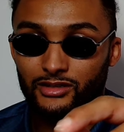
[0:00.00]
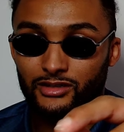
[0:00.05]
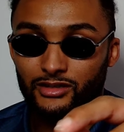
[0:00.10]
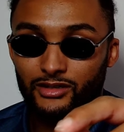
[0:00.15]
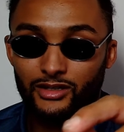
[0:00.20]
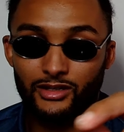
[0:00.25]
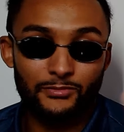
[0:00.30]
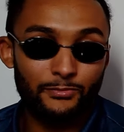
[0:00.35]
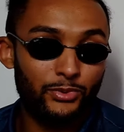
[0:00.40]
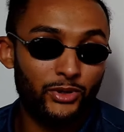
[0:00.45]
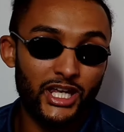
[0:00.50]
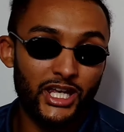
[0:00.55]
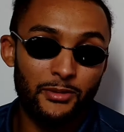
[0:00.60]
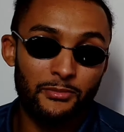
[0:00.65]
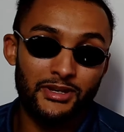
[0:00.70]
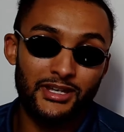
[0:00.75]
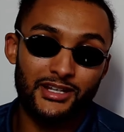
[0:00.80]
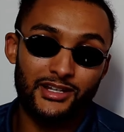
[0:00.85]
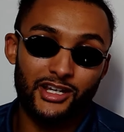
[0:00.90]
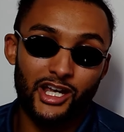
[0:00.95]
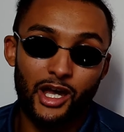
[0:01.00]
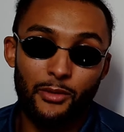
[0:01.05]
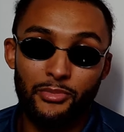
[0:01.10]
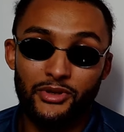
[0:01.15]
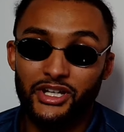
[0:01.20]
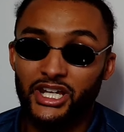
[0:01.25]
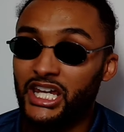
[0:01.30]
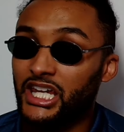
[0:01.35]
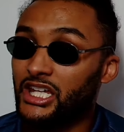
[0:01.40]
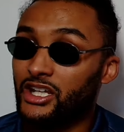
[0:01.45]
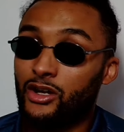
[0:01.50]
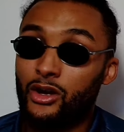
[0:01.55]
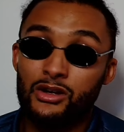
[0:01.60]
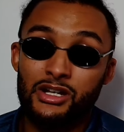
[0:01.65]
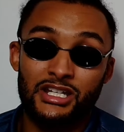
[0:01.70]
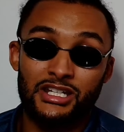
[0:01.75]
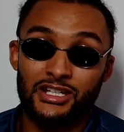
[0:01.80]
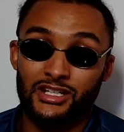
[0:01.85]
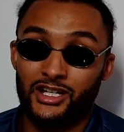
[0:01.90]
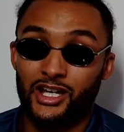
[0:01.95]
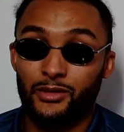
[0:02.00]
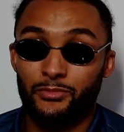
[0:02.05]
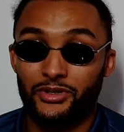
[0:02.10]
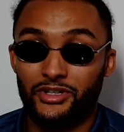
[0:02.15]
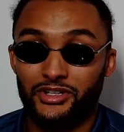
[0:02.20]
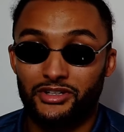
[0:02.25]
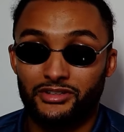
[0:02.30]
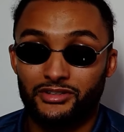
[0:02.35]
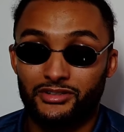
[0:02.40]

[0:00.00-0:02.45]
and put him in the cupboard, he'd have gone in the cupboard.